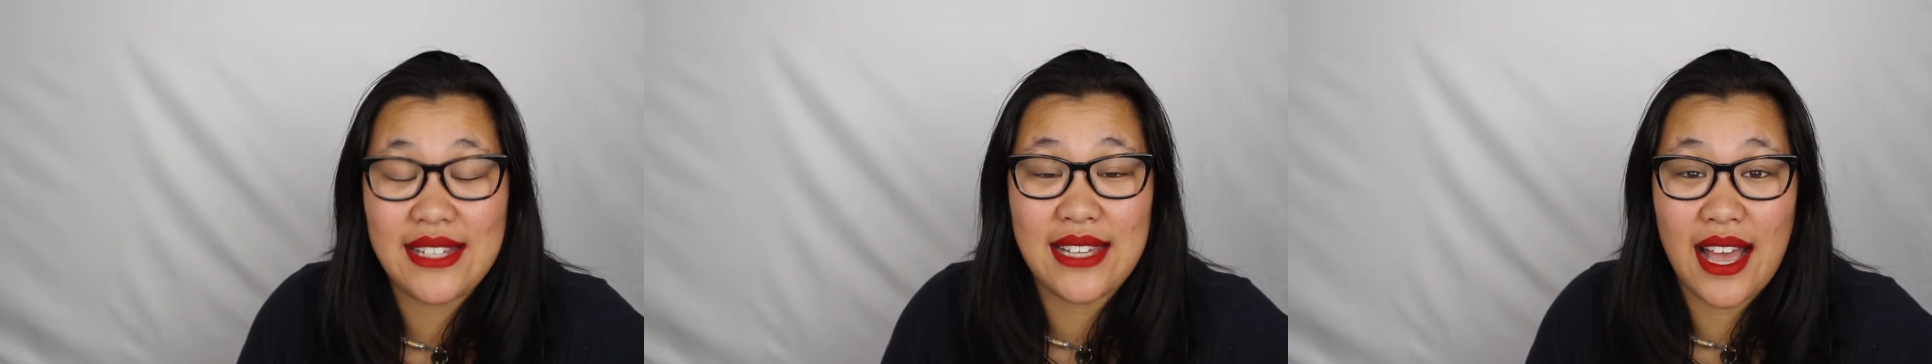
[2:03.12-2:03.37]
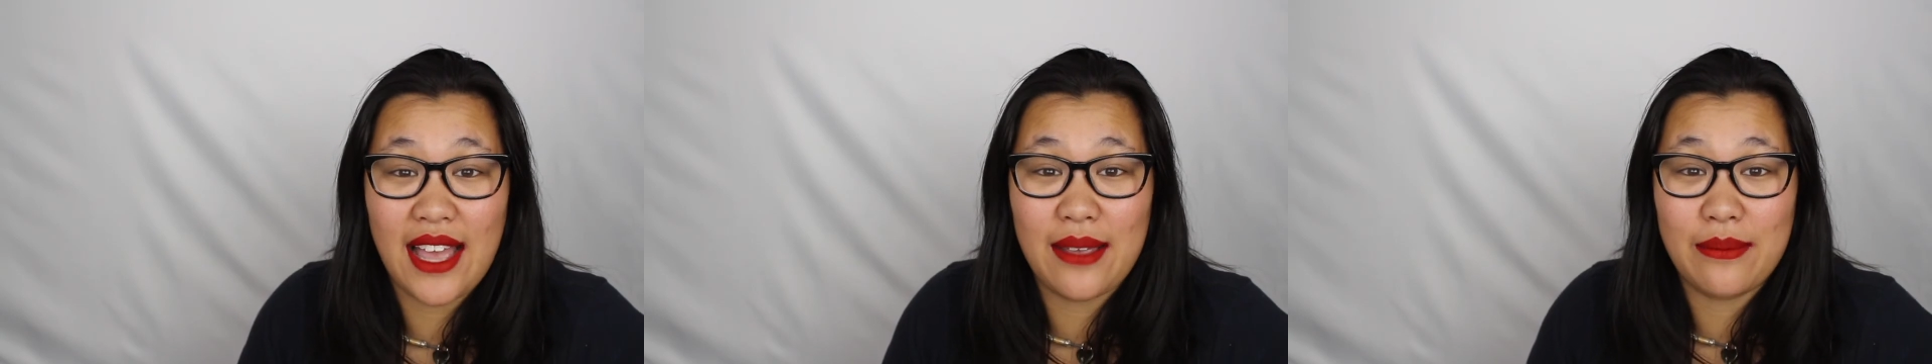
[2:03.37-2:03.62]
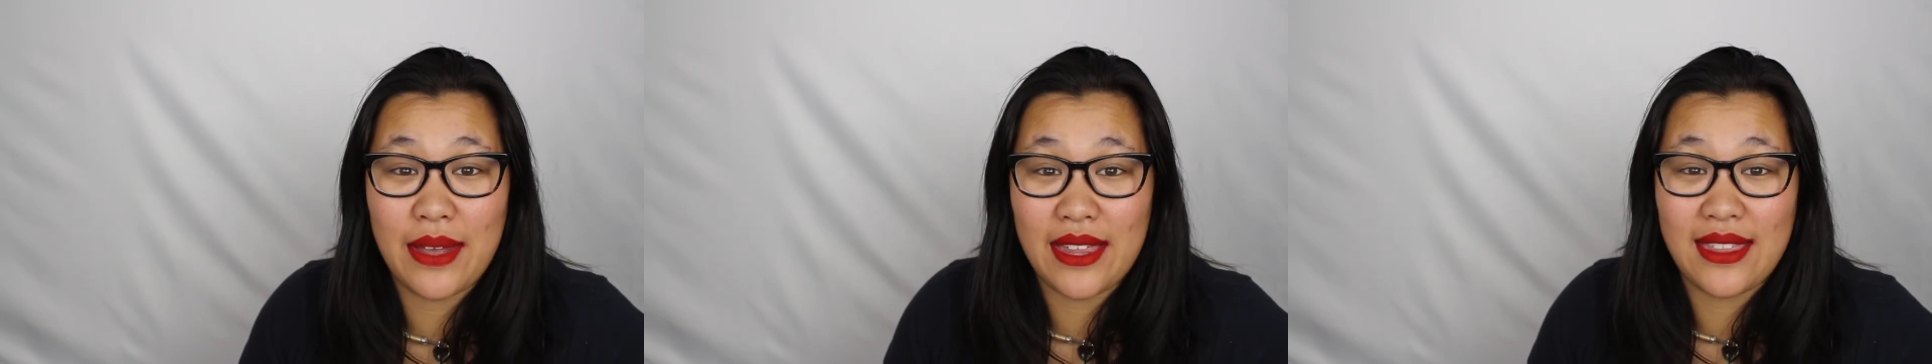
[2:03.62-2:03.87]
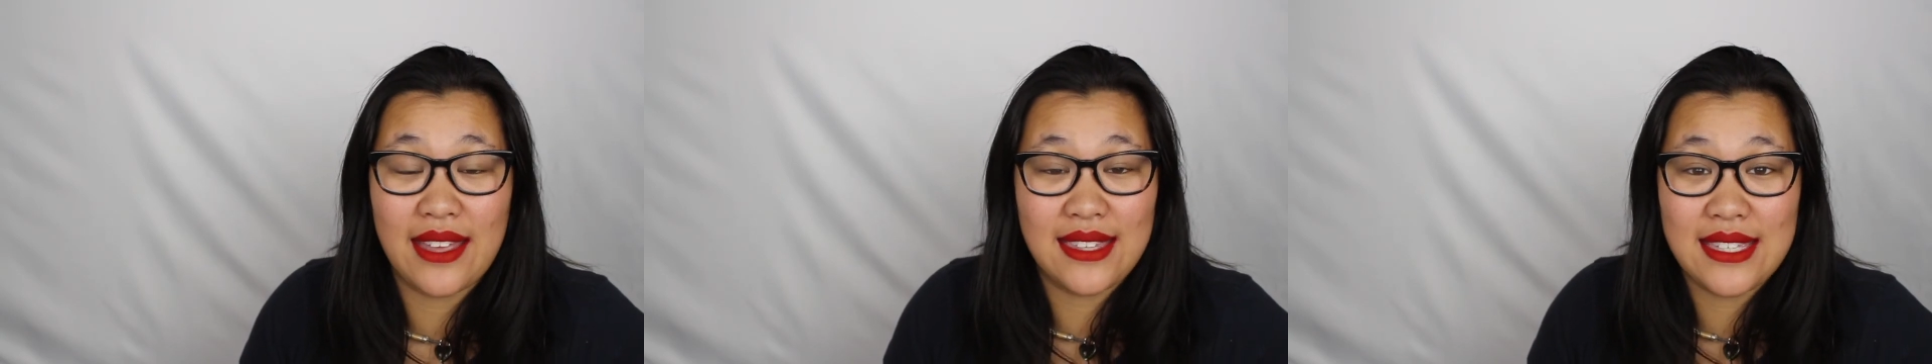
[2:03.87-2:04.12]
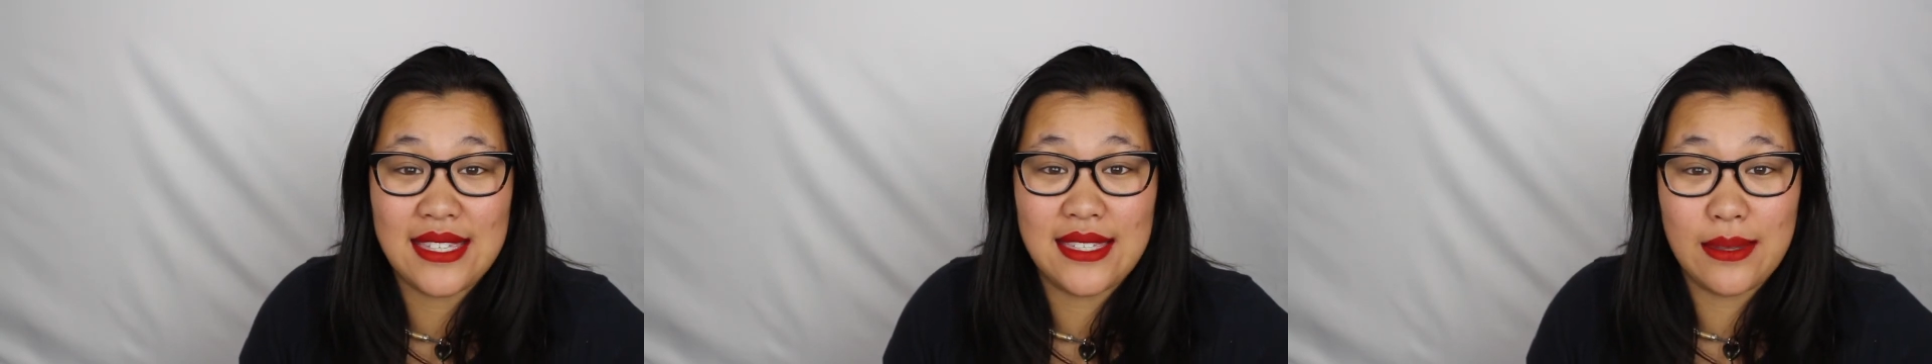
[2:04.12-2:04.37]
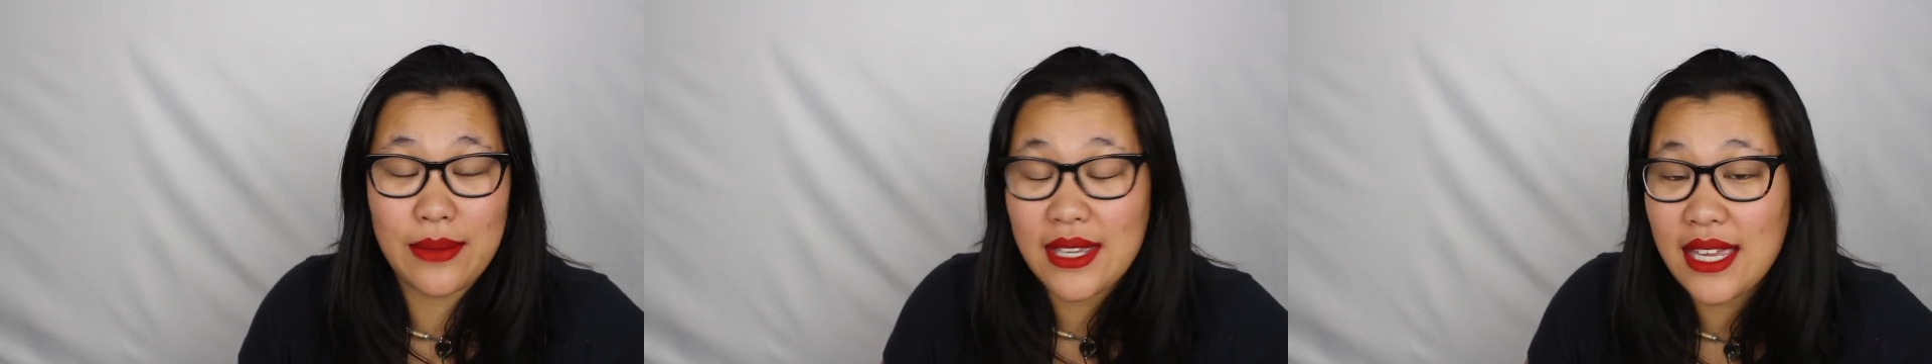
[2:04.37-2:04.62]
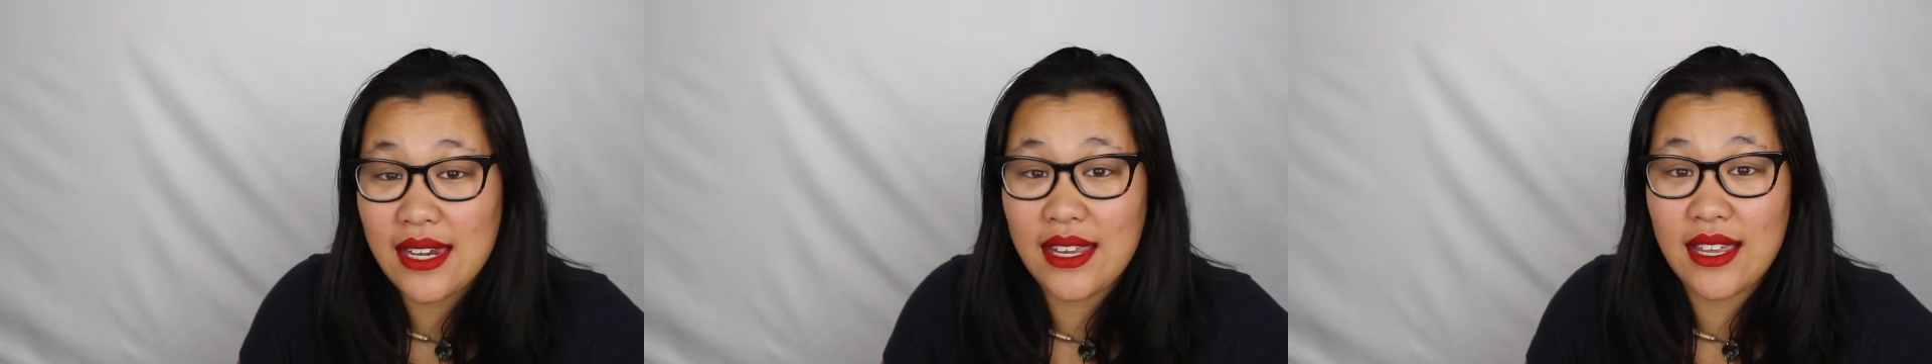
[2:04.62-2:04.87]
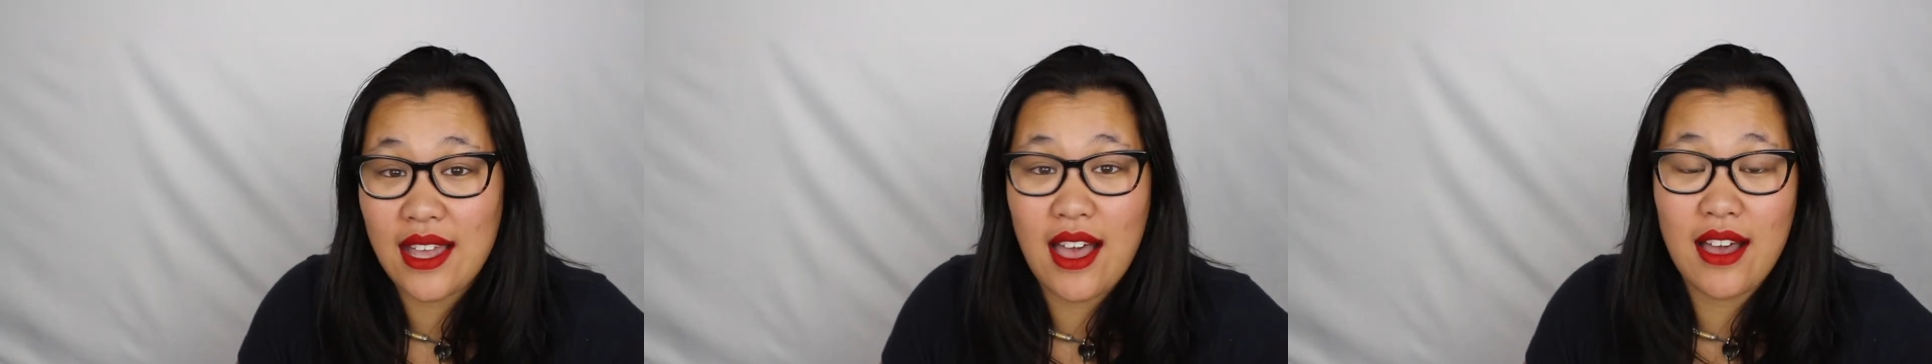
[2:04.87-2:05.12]
time and that this is the
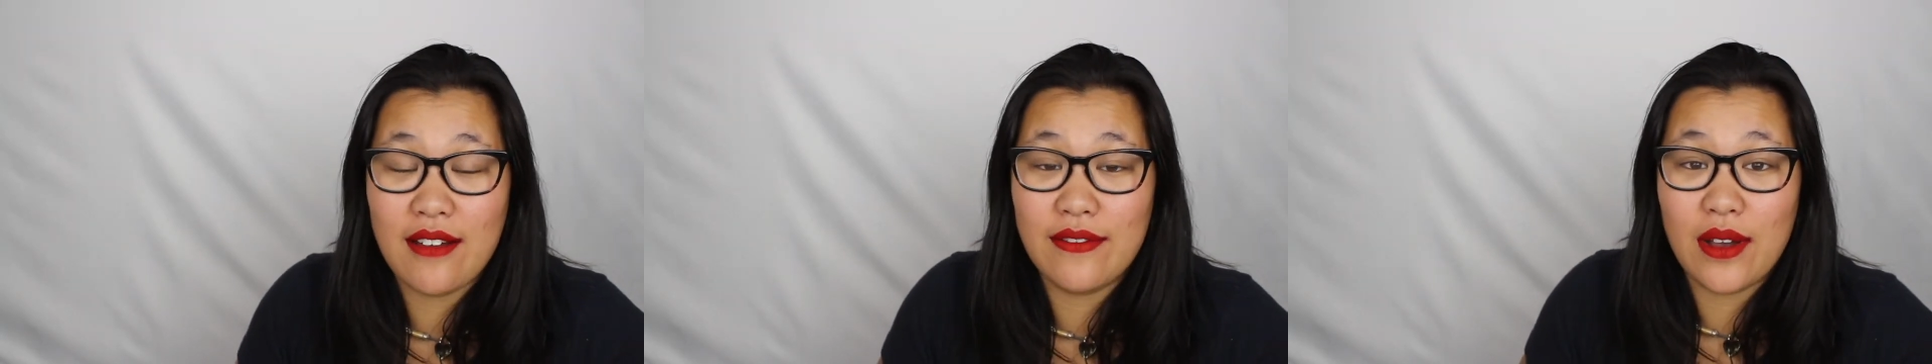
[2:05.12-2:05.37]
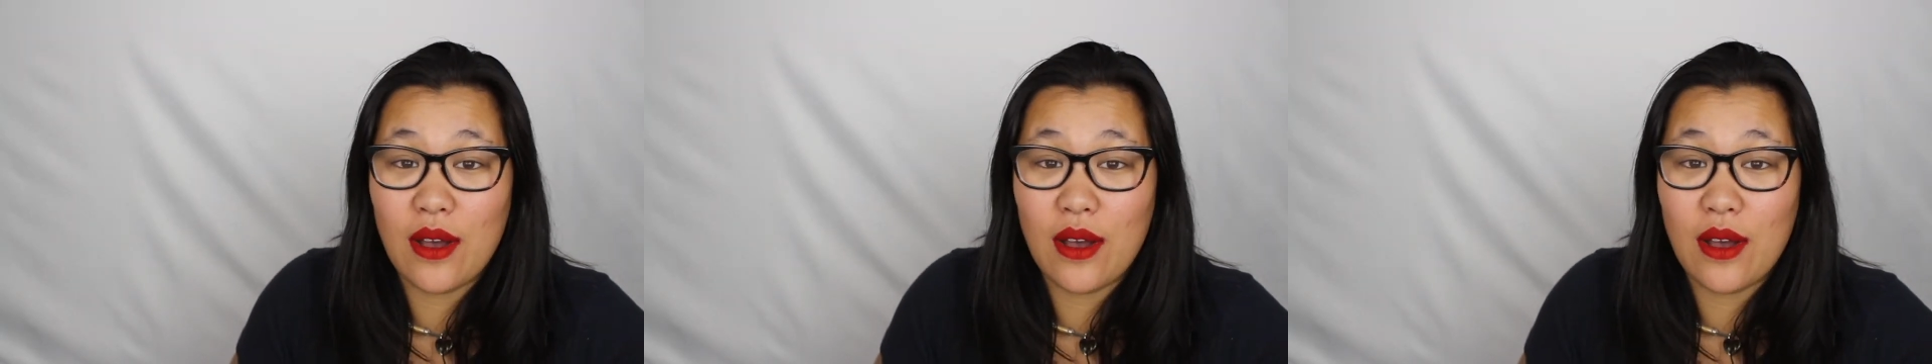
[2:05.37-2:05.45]
beginning of